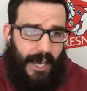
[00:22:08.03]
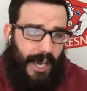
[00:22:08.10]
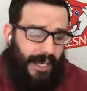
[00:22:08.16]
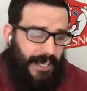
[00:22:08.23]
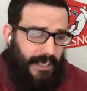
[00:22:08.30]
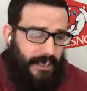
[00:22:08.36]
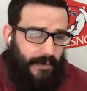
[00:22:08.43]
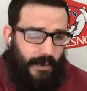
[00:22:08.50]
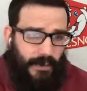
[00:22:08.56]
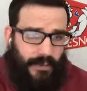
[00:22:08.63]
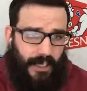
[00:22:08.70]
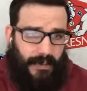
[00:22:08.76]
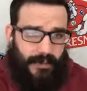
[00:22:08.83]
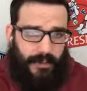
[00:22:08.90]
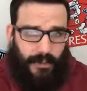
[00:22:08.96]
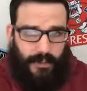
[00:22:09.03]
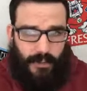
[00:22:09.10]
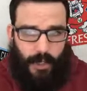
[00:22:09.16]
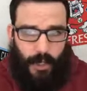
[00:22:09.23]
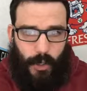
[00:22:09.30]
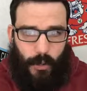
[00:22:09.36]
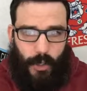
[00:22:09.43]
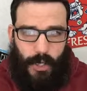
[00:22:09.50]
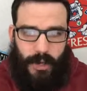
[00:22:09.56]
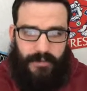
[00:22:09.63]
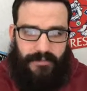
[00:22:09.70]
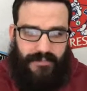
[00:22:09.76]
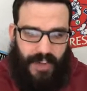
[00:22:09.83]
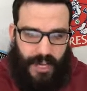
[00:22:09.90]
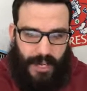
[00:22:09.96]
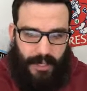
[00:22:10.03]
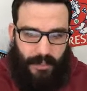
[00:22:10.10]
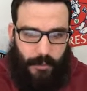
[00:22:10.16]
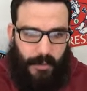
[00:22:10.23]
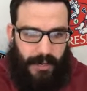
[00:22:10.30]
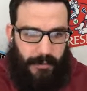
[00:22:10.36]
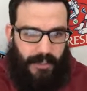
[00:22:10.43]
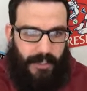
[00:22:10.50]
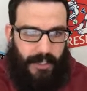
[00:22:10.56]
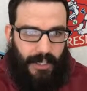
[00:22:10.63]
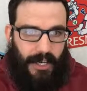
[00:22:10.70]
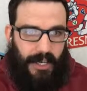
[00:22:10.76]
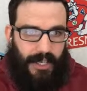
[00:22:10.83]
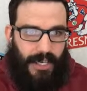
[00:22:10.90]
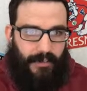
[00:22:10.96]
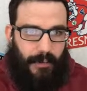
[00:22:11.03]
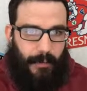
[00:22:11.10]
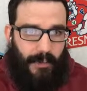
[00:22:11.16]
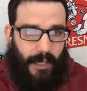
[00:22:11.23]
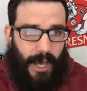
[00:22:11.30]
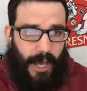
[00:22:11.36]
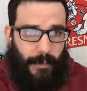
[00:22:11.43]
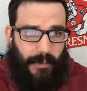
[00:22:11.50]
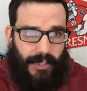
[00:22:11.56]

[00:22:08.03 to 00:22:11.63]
I guess if you're a San Francisco fan, you might be thinking, hey, I gave up a lot.